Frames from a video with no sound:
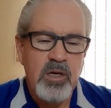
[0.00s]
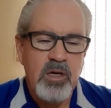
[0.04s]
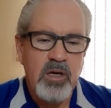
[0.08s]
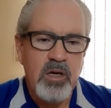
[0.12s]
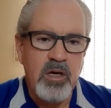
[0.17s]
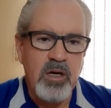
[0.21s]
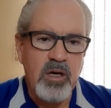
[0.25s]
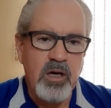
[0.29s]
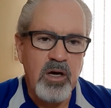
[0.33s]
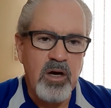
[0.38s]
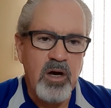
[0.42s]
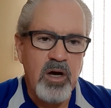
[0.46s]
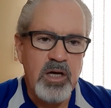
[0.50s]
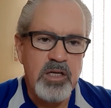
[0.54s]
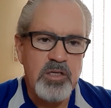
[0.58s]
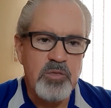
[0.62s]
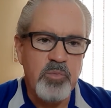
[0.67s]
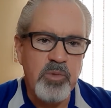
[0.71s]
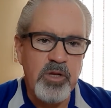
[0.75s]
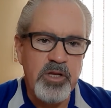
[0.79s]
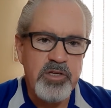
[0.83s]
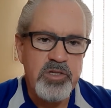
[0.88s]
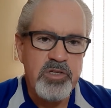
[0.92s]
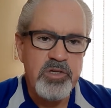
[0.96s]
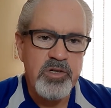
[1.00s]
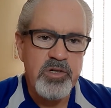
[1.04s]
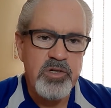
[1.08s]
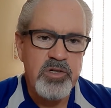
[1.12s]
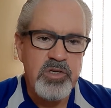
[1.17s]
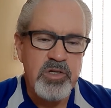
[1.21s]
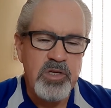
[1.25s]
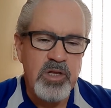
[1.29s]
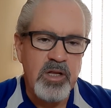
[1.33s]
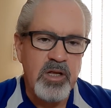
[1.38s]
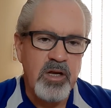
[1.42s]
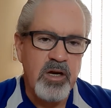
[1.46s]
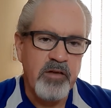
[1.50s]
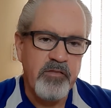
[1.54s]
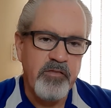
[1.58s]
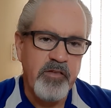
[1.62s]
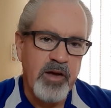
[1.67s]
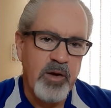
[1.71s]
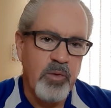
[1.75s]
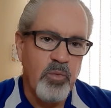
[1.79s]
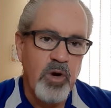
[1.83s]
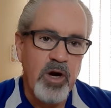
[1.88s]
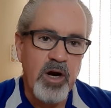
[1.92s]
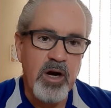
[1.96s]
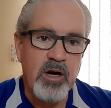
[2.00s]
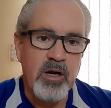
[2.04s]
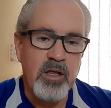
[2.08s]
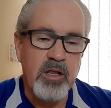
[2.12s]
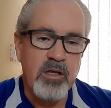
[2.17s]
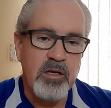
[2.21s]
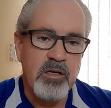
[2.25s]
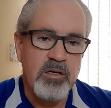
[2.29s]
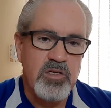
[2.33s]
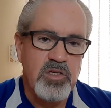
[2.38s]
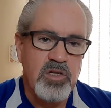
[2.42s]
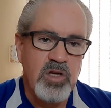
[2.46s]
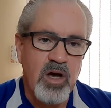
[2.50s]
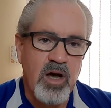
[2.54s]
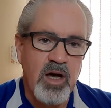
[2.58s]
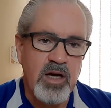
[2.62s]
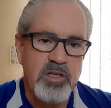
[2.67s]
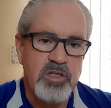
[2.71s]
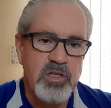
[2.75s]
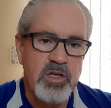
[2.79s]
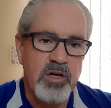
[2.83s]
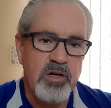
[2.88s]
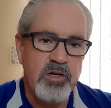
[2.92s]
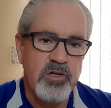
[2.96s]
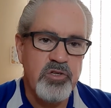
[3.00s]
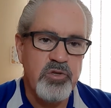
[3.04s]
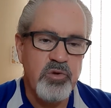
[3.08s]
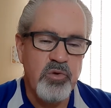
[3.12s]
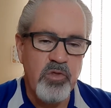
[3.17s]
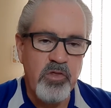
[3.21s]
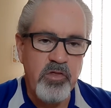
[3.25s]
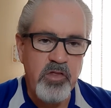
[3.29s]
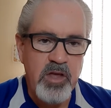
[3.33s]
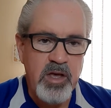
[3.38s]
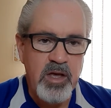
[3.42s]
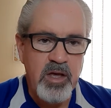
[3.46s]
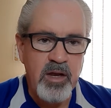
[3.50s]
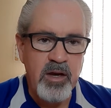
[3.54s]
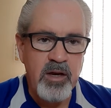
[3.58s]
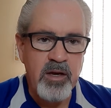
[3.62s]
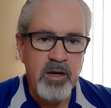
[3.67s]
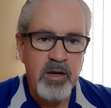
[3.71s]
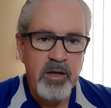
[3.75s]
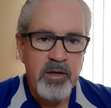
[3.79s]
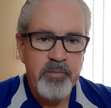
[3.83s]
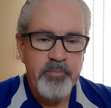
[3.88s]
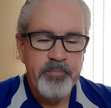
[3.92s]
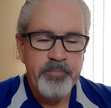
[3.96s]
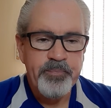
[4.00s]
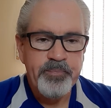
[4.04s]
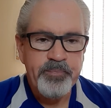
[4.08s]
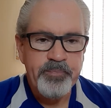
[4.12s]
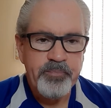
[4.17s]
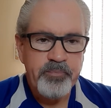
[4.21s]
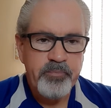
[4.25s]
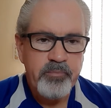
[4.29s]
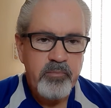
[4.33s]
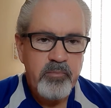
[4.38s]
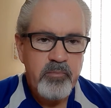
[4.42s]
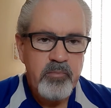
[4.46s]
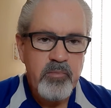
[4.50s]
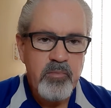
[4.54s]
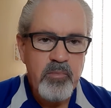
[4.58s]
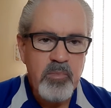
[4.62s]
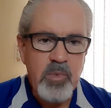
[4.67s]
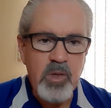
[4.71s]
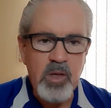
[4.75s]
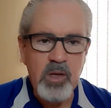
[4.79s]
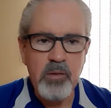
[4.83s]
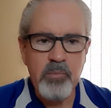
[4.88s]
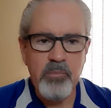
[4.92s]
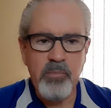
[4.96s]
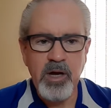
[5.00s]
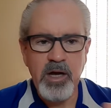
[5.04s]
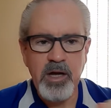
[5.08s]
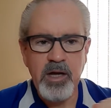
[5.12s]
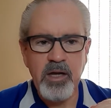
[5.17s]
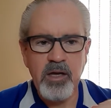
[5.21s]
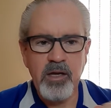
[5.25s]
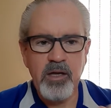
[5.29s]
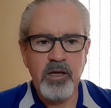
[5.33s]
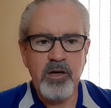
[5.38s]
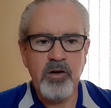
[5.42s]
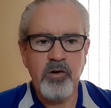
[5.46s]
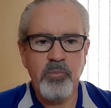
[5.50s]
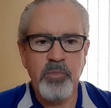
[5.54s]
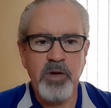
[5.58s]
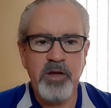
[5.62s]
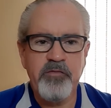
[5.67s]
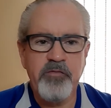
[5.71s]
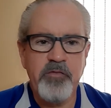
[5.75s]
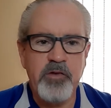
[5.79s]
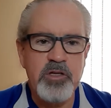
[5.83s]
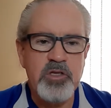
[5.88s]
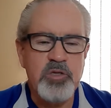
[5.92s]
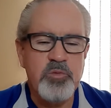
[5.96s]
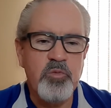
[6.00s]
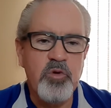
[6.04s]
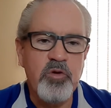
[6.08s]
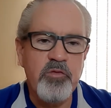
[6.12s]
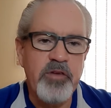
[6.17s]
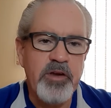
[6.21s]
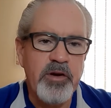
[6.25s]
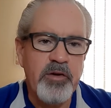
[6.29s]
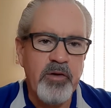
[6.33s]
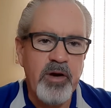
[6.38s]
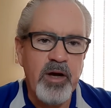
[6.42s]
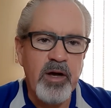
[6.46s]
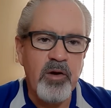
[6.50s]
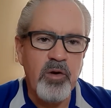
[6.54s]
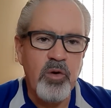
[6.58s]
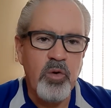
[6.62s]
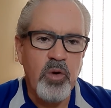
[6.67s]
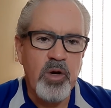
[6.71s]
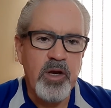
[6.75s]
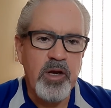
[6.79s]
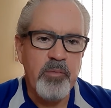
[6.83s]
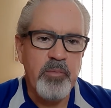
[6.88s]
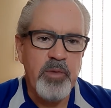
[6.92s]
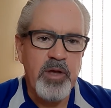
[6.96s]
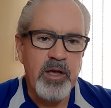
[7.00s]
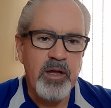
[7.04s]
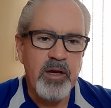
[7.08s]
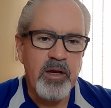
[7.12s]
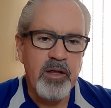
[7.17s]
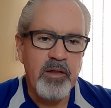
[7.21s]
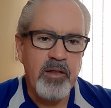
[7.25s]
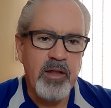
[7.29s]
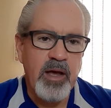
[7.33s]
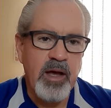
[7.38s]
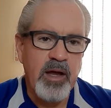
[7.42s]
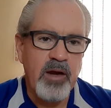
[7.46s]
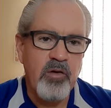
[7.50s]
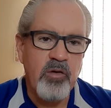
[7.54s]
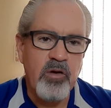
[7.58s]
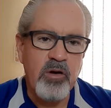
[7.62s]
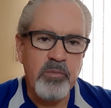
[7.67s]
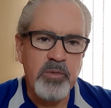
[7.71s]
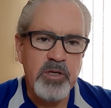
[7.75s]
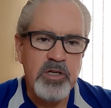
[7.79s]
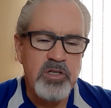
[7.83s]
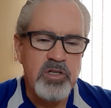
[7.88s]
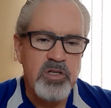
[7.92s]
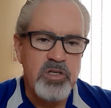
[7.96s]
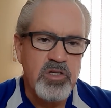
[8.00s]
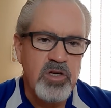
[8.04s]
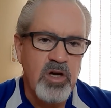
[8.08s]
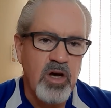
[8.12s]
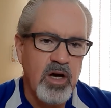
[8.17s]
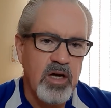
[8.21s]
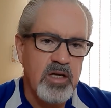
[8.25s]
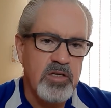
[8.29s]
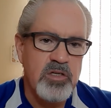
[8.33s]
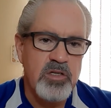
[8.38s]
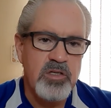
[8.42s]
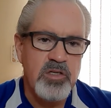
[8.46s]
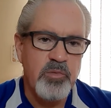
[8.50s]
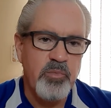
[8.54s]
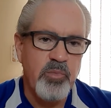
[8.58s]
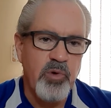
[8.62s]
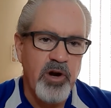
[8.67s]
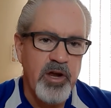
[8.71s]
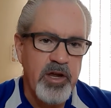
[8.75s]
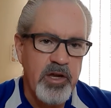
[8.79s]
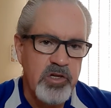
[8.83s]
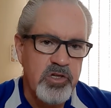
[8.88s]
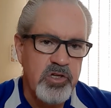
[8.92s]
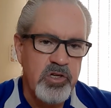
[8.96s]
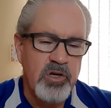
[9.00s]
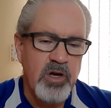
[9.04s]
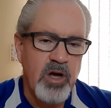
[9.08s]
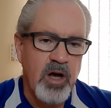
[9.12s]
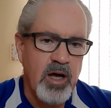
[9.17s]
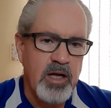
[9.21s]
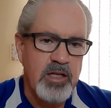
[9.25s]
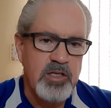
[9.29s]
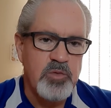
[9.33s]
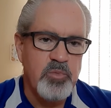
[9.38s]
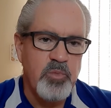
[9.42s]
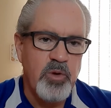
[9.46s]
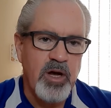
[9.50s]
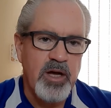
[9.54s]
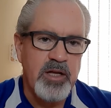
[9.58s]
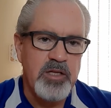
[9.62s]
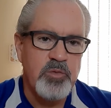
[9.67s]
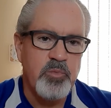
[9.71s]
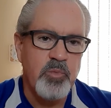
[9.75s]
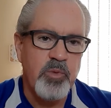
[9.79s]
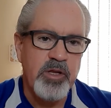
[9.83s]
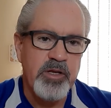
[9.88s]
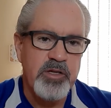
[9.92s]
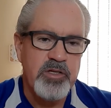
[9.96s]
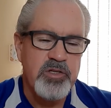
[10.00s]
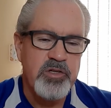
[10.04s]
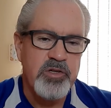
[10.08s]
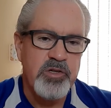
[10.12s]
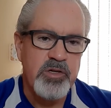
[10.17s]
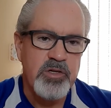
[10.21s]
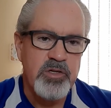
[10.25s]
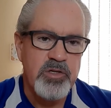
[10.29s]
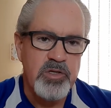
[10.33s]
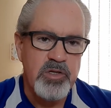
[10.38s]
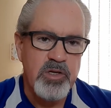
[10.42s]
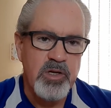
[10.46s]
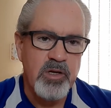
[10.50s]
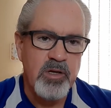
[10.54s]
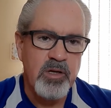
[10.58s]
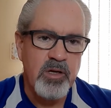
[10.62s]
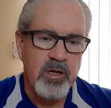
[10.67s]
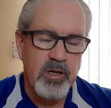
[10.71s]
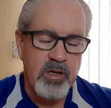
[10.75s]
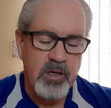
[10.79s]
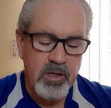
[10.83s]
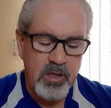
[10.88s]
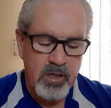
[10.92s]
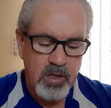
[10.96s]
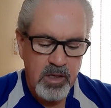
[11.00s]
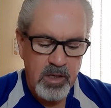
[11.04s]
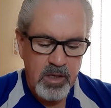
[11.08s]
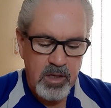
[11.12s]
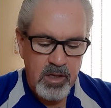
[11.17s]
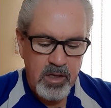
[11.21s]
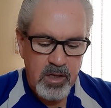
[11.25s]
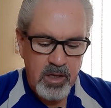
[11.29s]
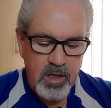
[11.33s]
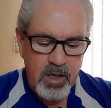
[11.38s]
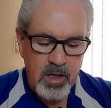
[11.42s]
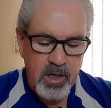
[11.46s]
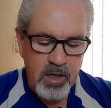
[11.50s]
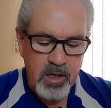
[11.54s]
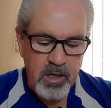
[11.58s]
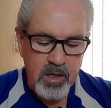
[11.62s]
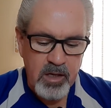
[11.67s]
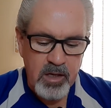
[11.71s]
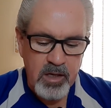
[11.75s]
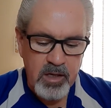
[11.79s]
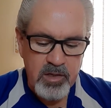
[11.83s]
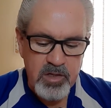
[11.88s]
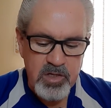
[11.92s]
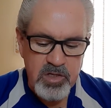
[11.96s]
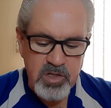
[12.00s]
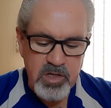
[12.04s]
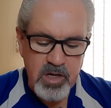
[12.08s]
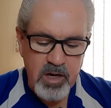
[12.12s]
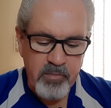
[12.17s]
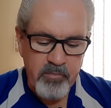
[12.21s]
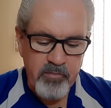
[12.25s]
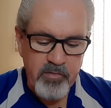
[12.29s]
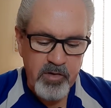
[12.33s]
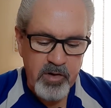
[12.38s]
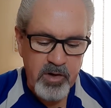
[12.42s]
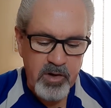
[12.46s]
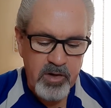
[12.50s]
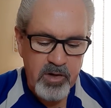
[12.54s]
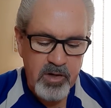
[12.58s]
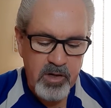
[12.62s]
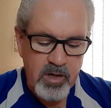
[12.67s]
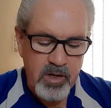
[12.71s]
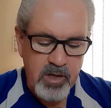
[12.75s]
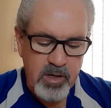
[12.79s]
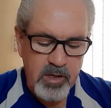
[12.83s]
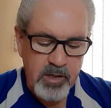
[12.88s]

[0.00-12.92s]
cause blisters. And then if I wear socks that are too thin, my foot's moving around quite a bit, and that normally just causes abrasion, hot spots, blisters, and discomfort.